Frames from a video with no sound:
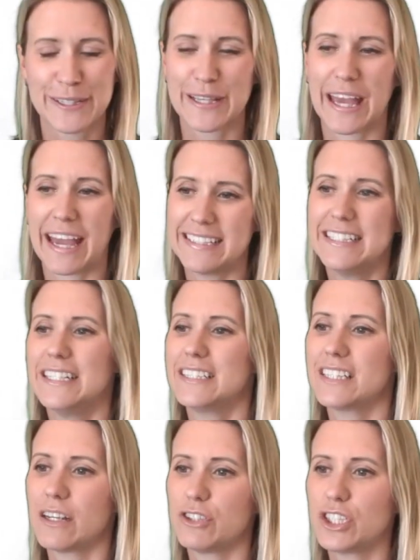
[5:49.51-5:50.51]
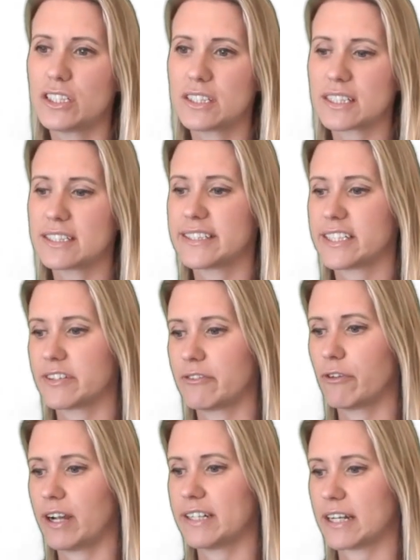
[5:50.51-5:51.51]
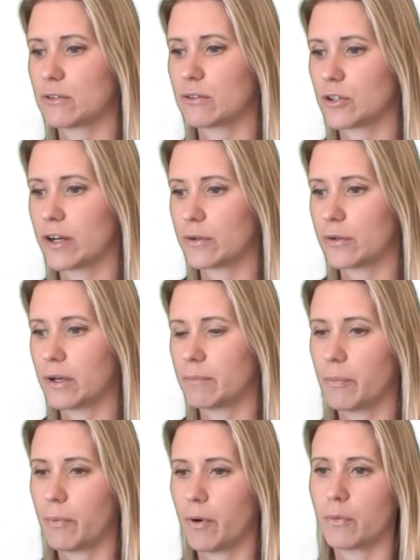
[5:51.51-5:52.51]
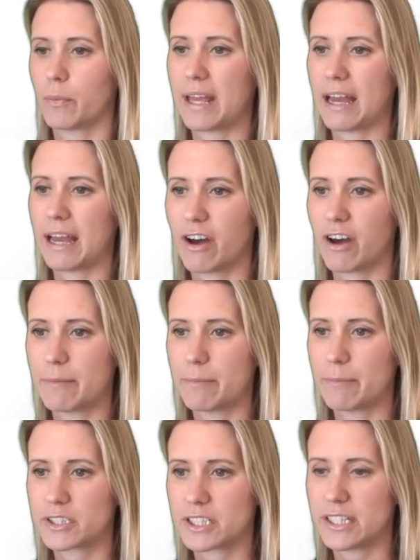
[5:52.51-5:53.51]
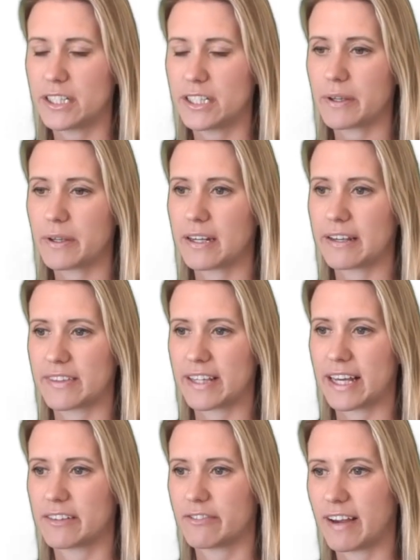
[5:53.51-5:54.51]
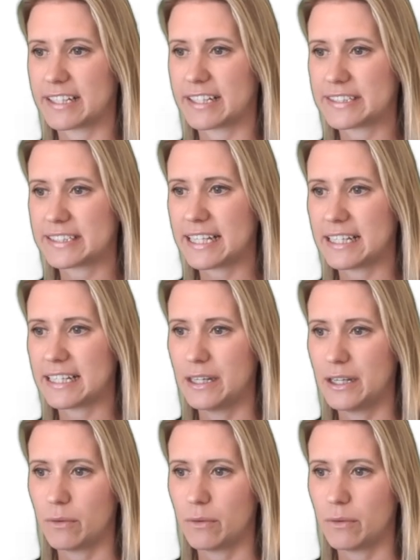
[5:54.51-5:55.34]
Okay, so just considering right angle triangle number 1, we have the hypotenuse, we're giving that the value c,